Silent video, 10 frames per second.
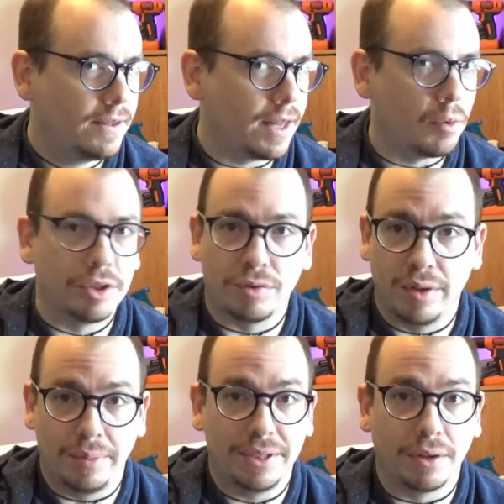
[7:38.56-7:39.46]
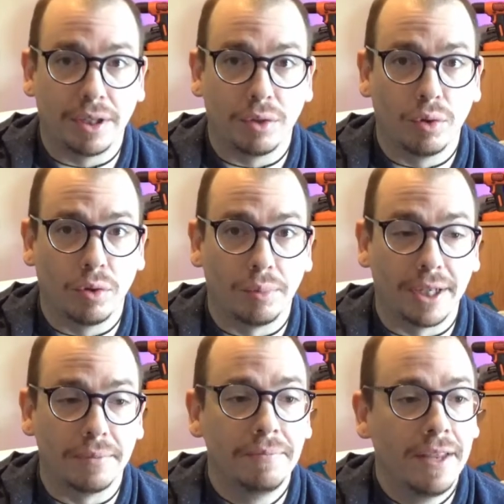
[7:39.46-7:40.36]
That was a creepy sounding door
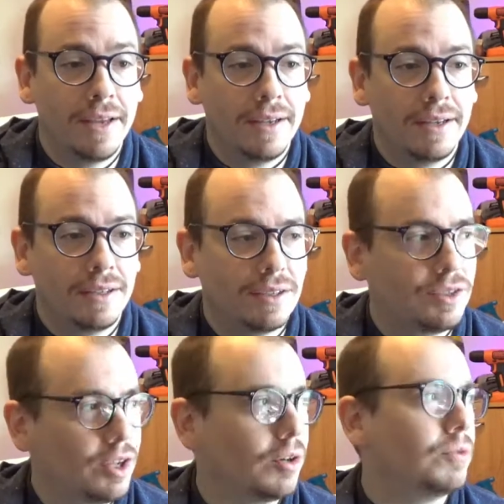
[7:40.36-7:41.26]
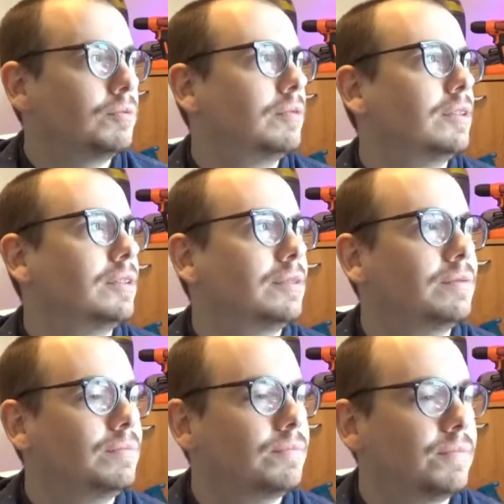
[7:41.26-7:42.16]
opening. So,
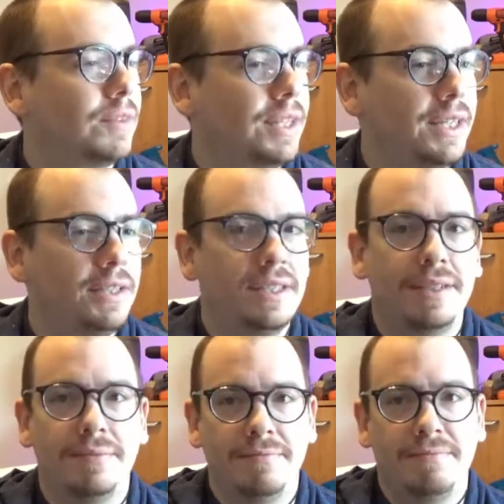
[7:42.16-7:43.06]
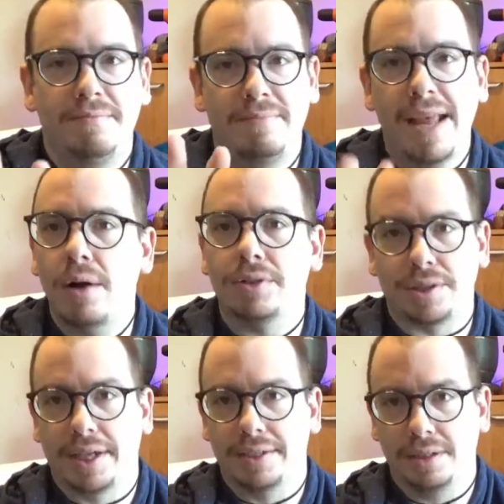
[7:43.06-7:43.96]
the
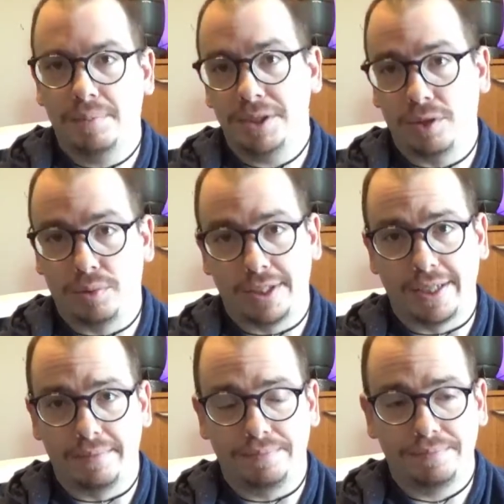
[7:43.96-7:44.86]
downside, let me start with that.